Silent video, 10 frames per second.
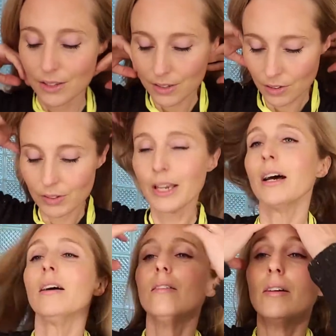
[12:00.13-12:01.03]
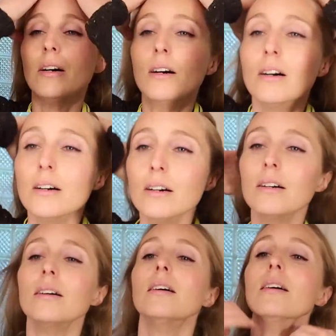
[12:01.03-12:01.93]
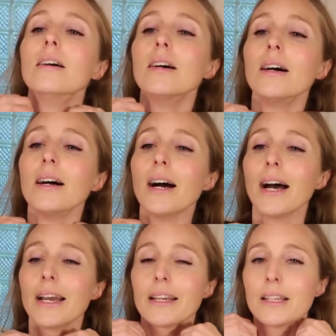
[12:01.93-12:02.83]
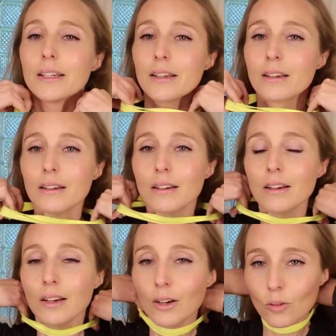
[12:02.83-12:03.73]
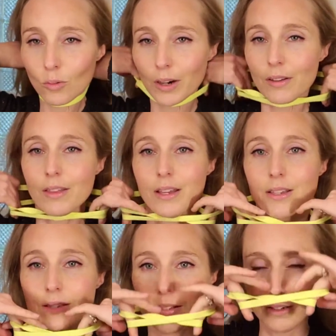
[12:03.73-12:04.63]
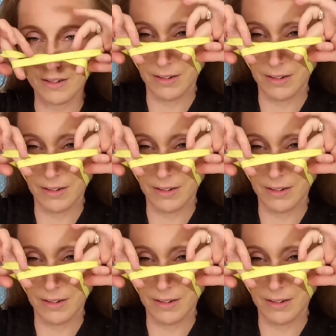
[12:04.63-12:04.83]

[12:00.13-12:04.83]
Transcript: So now I can wear this